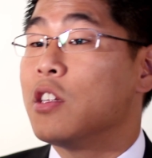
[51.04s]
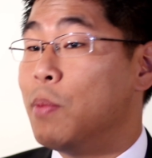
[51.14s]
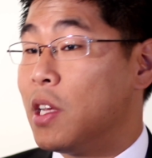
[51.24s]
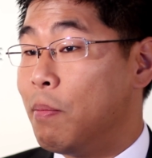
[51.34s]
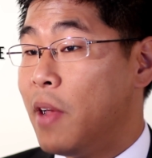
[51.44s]
to
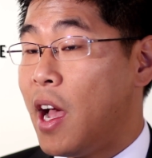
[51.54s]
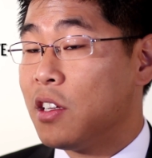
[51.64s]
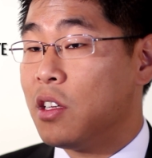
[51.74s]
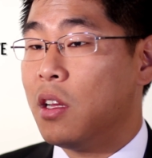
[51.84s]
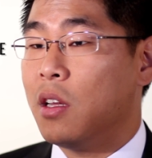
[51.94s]
be
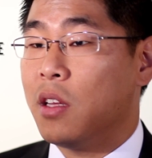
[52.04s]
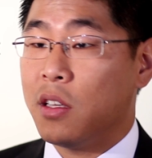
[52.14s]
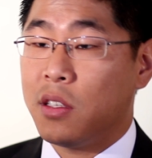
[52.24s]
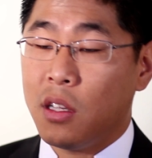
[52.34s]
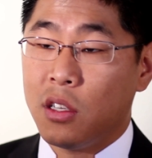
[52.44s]
compassionate and
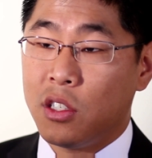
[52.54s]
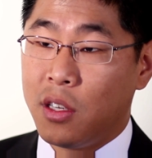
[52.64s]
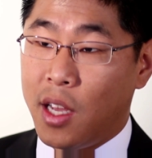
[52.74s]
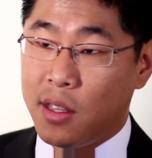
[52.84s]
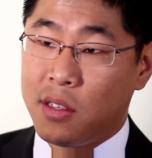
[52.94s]
yet
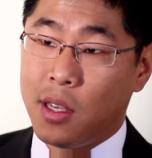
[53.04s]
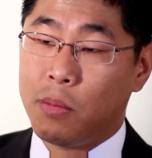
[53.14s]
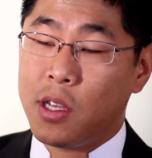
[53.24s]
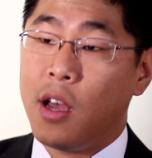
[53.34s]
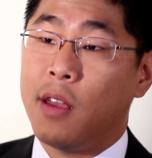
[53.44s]
diligent at the same
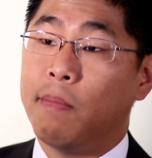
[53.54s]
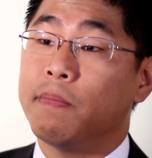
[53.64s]
time.